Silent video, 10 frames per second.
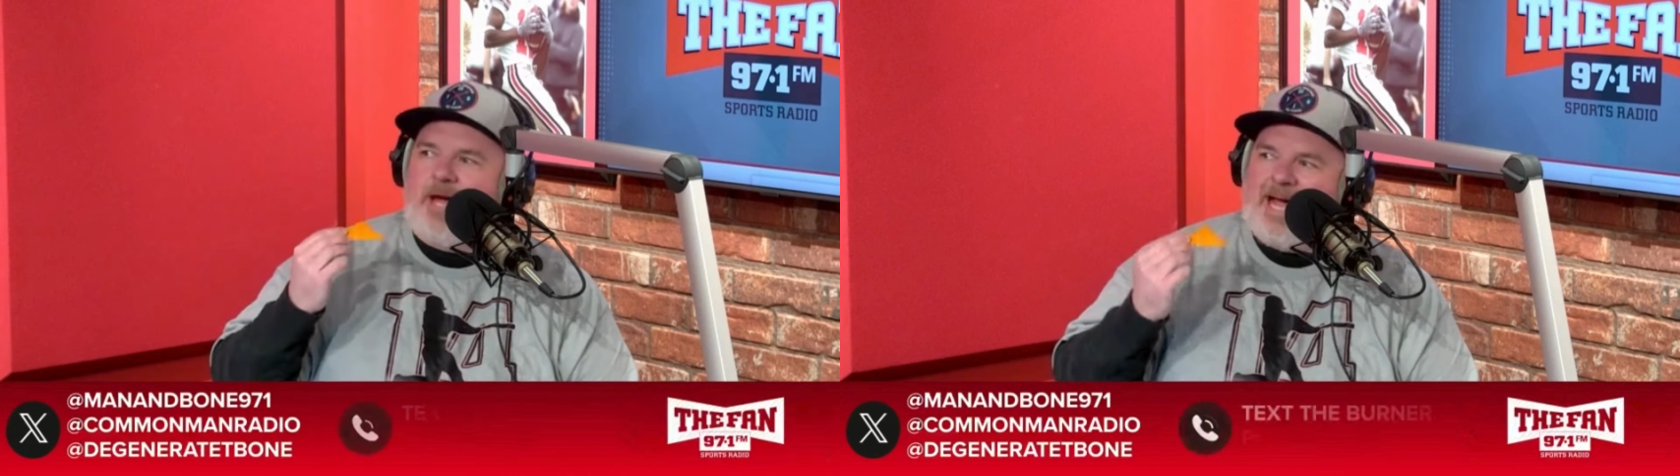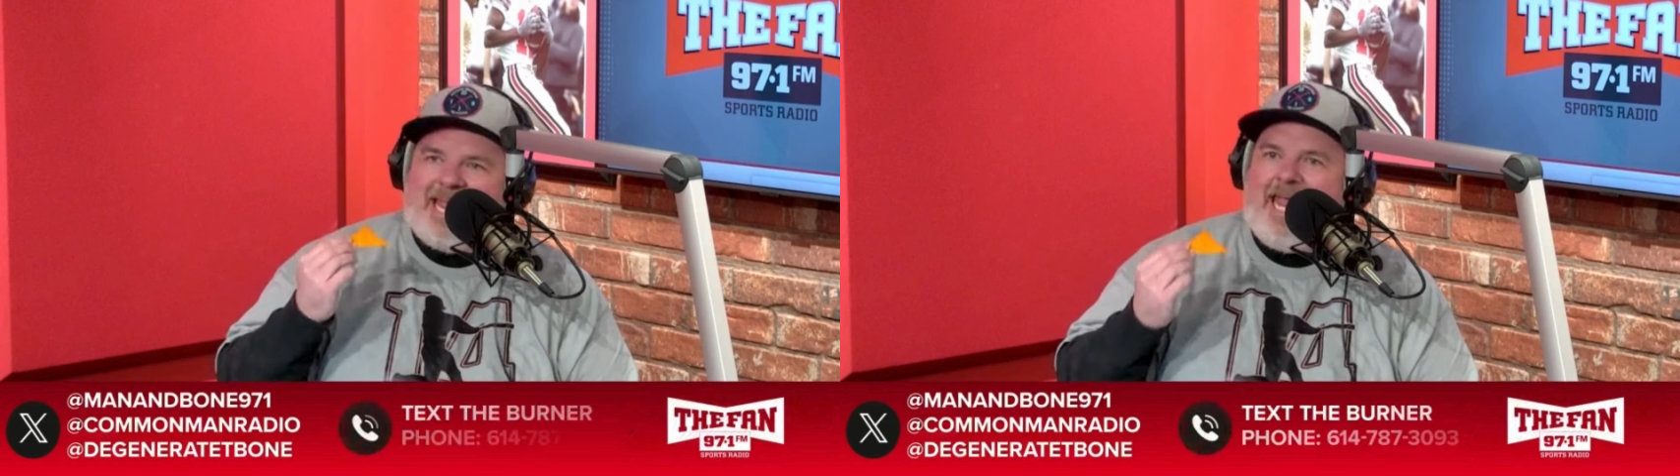
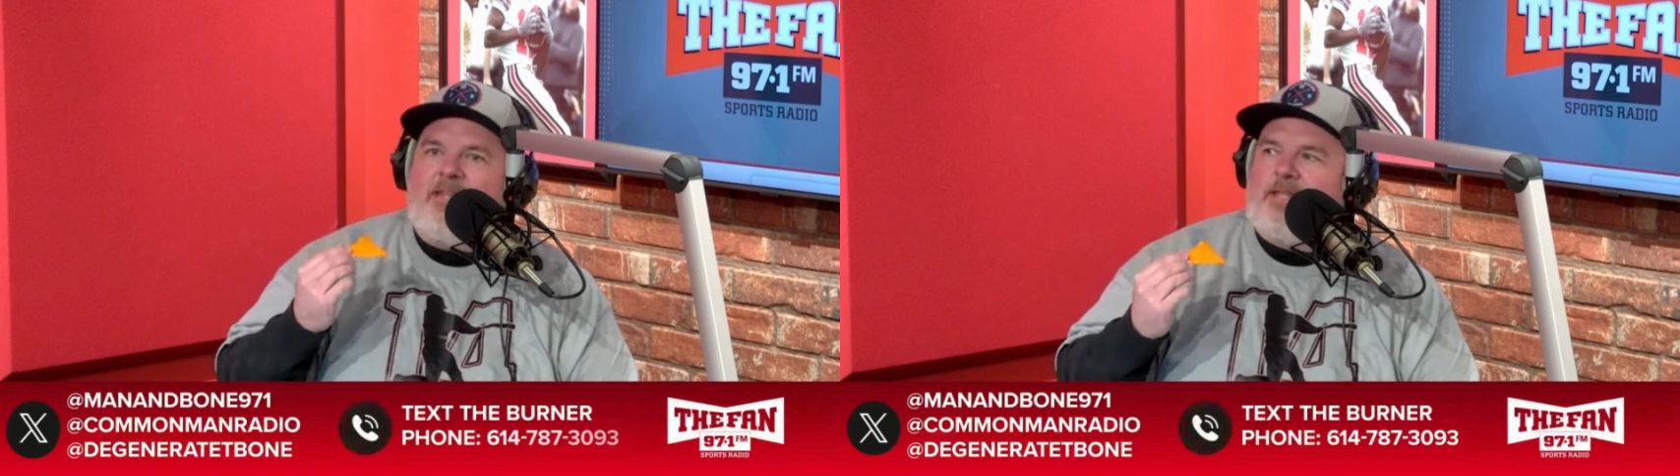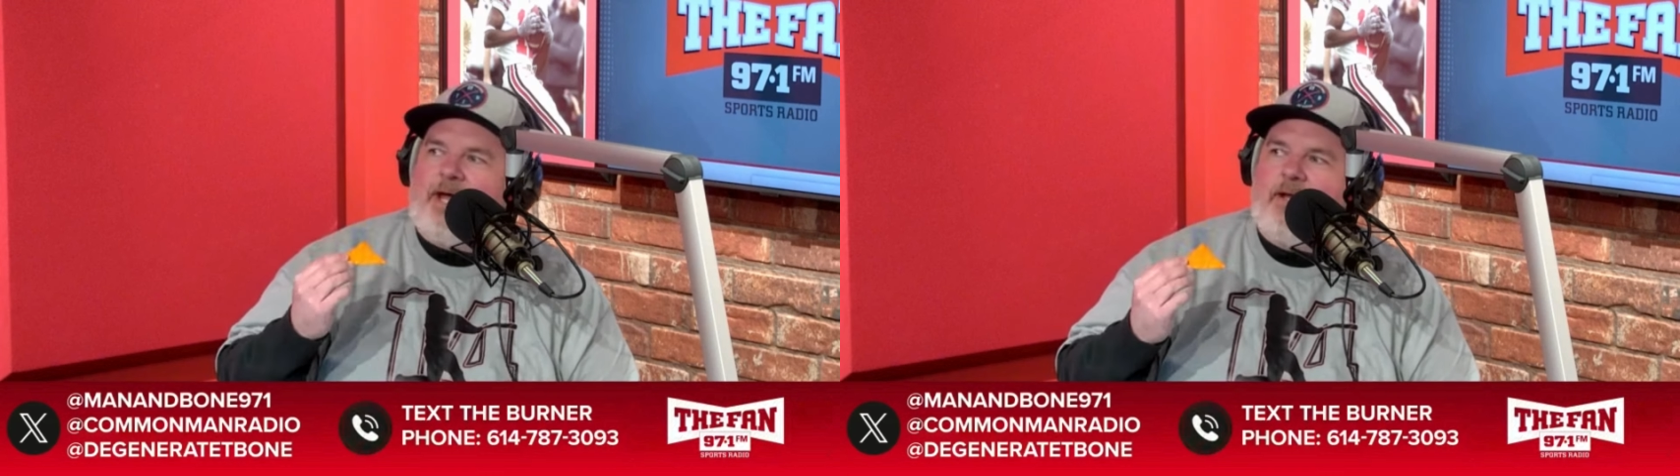"I
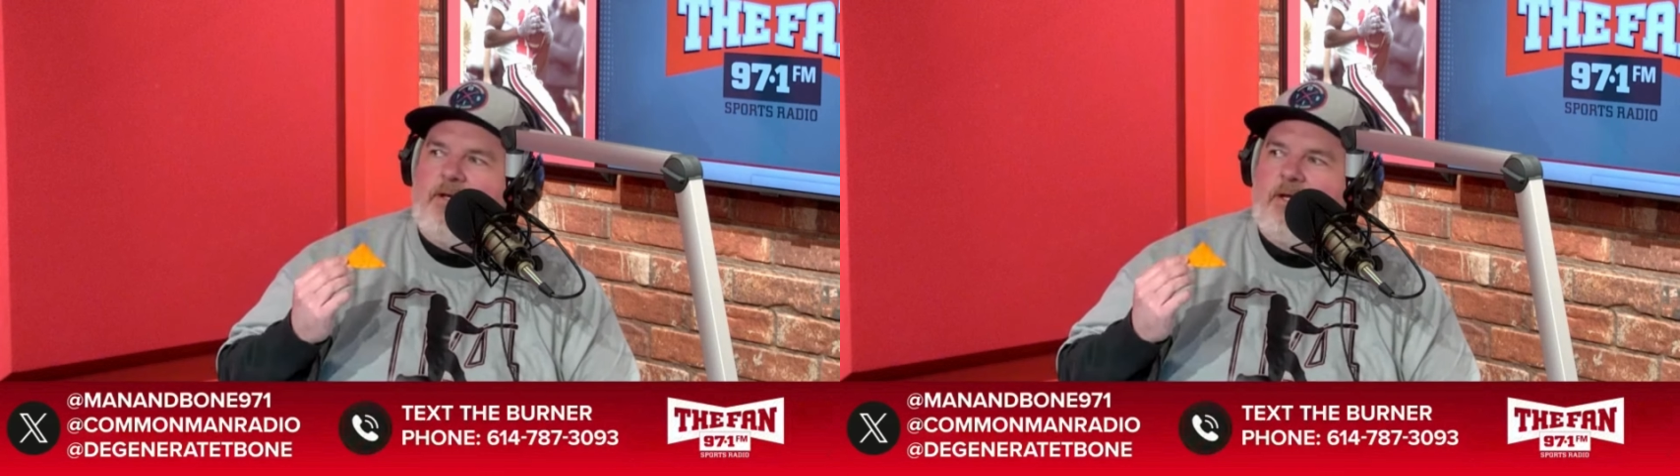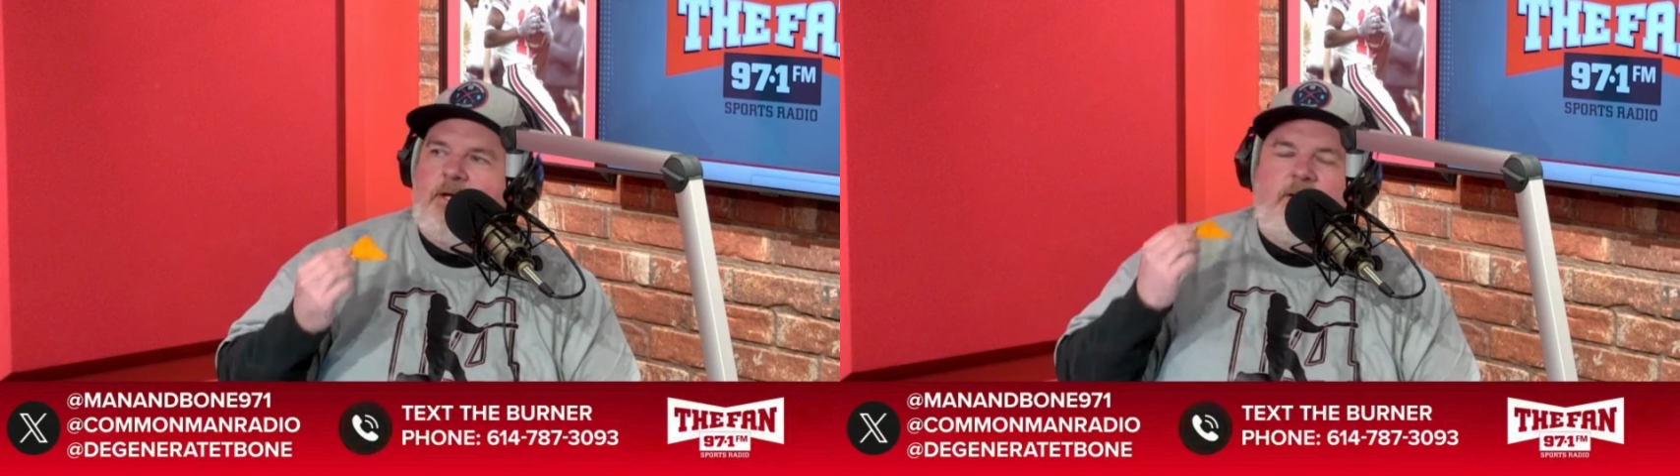hate that,"
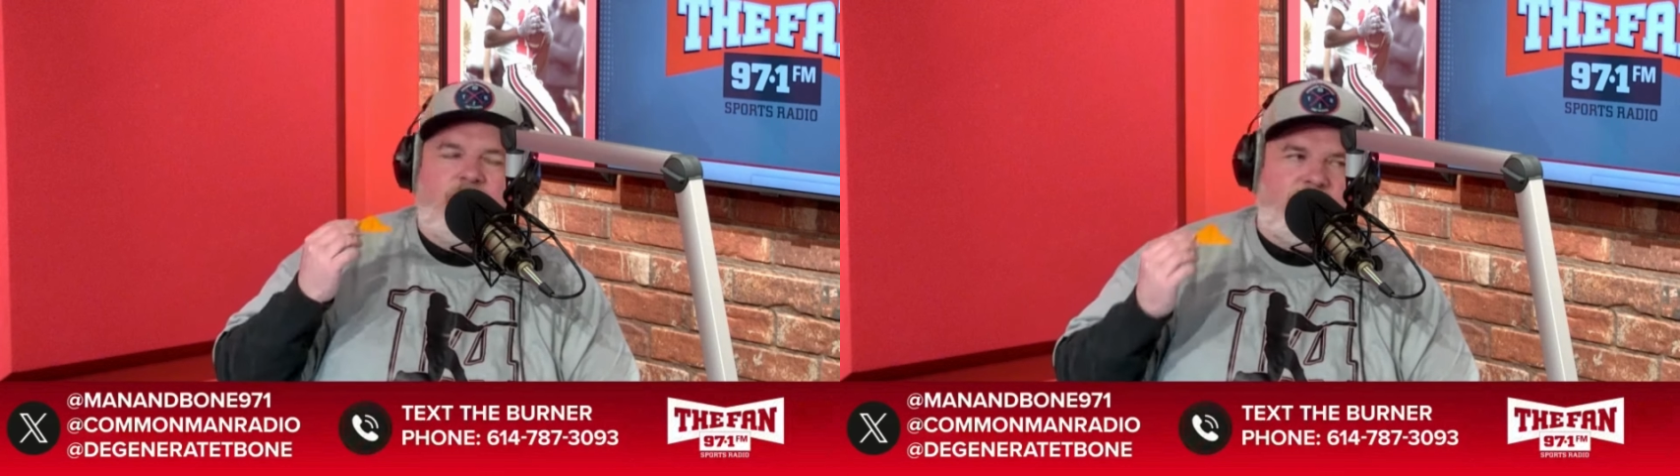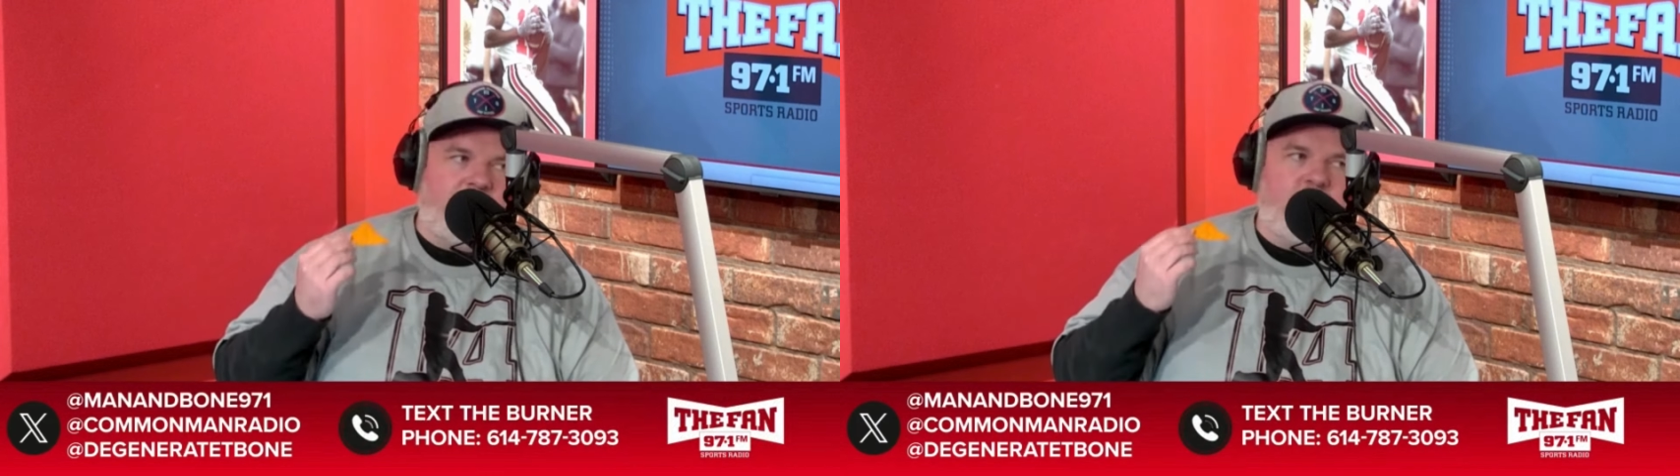
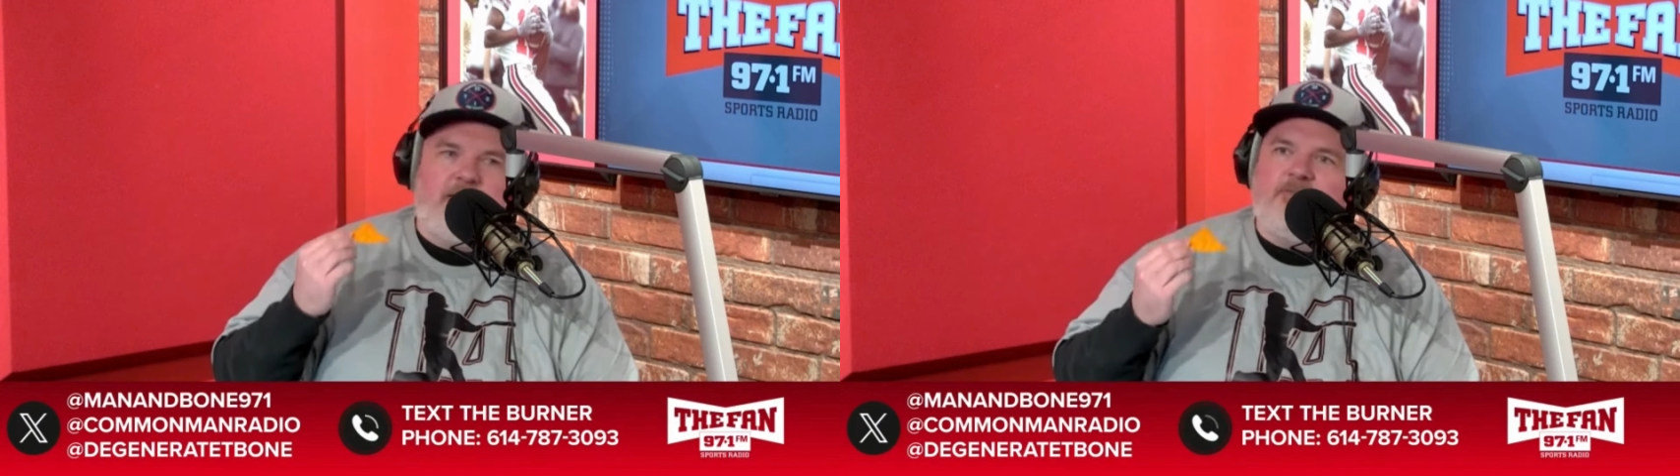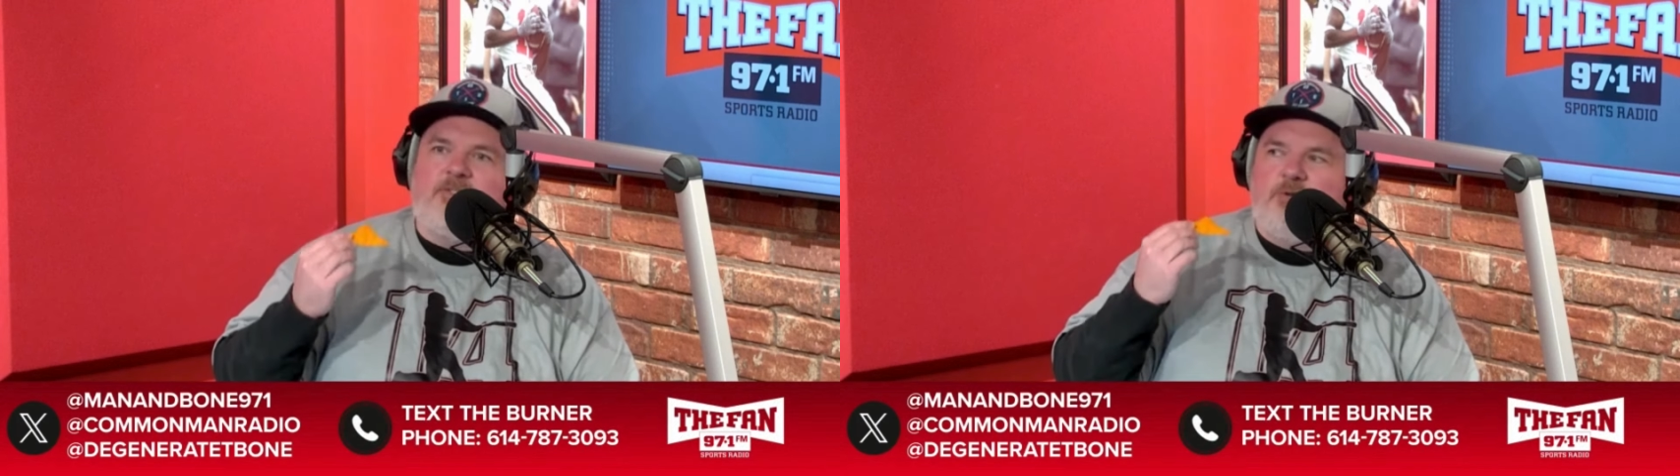this
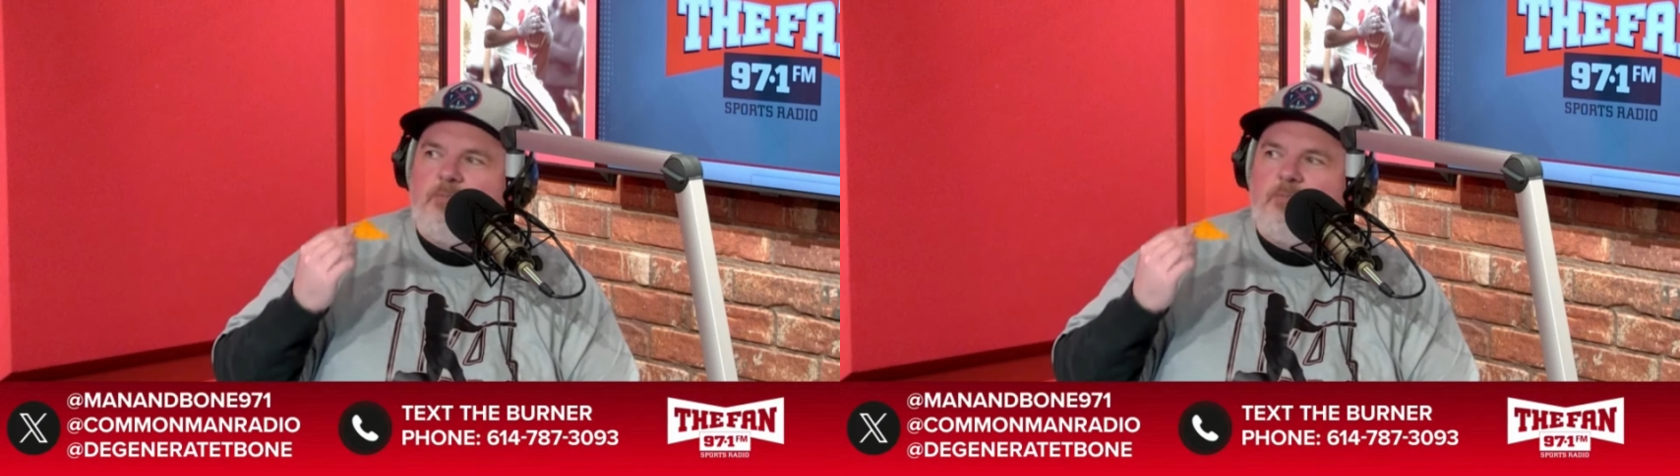gives